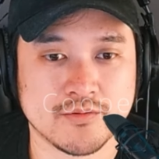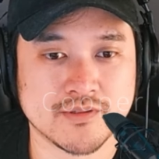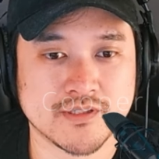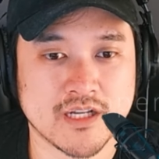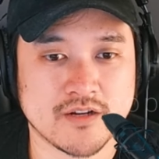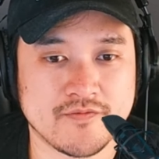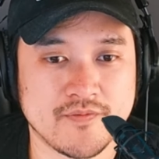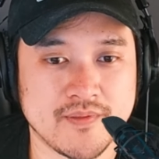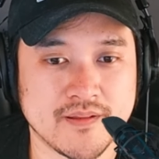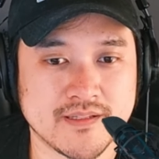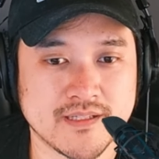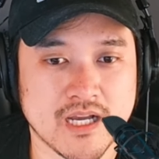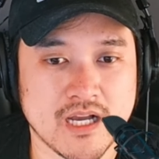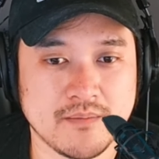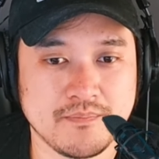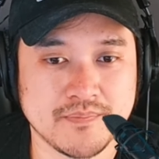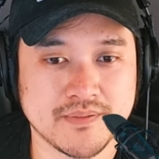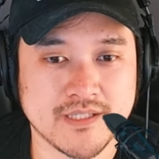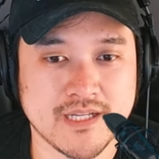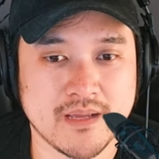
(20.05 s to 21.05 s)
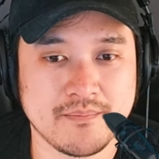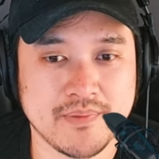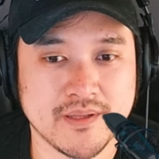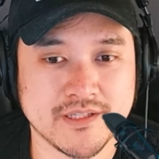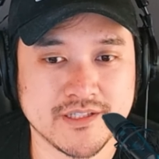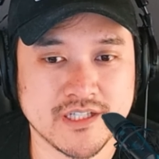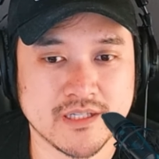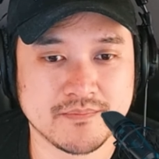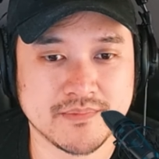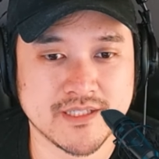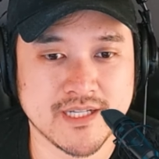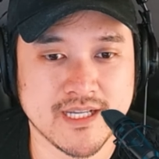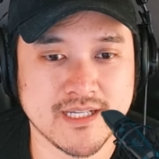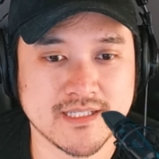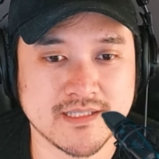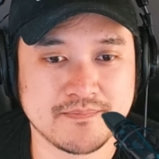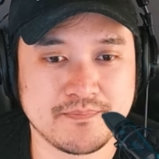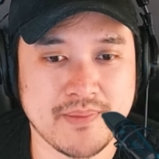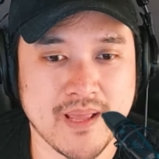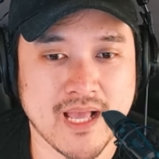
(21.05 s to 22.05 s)
we'll start from the top. Championship
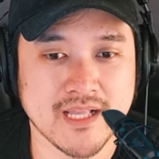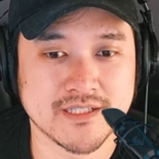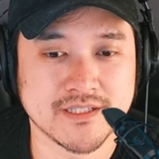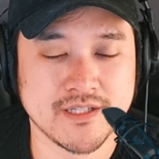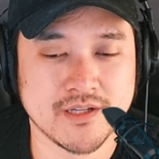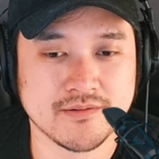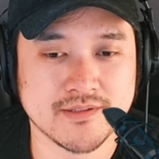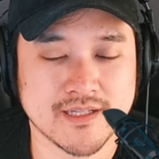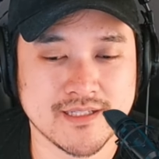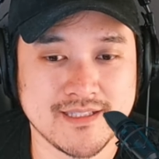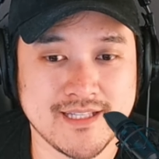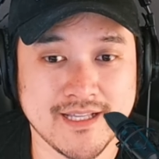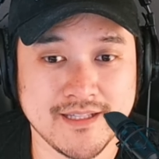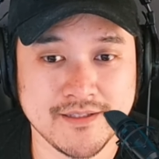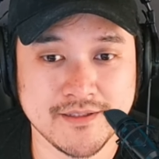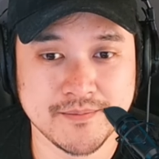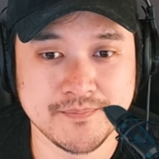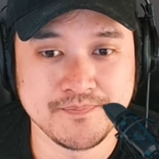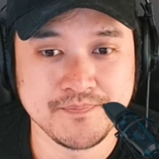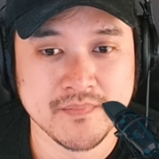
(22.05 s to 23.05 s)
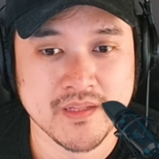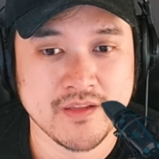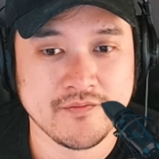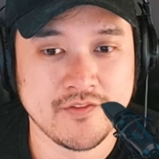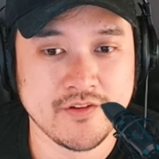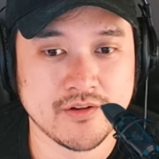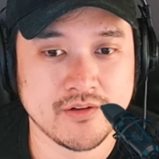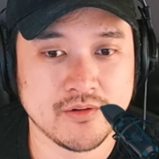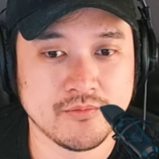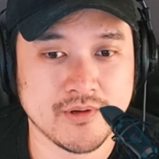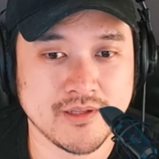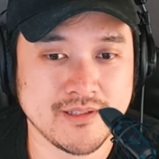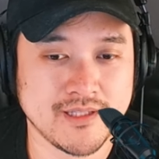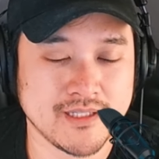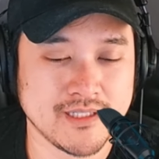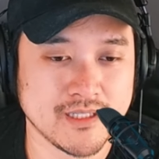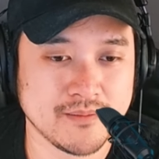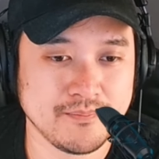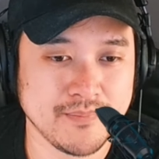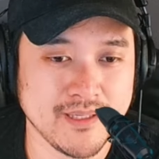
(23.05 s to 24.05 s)
Chase Patch Notes Addendum. If you don't know what
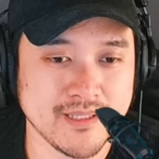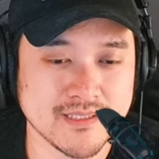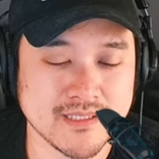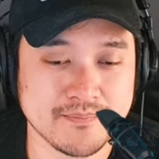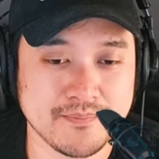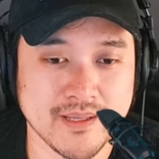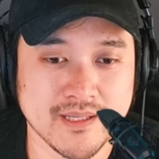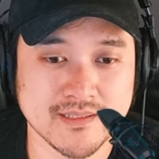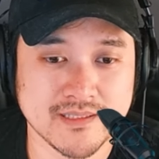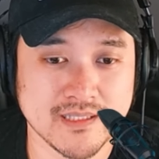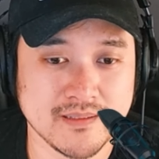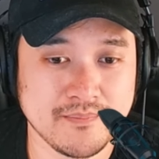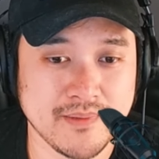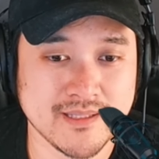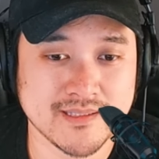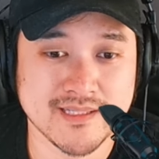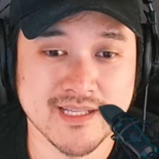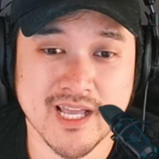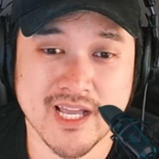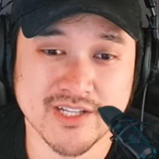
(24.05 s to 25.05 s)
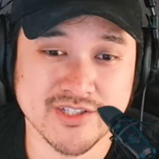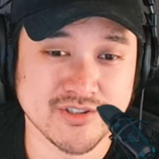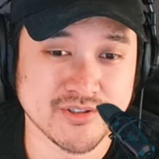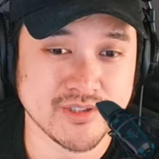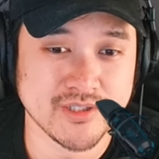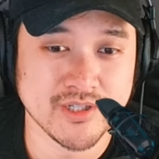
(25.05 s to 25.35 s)
addendum means, it basically means extra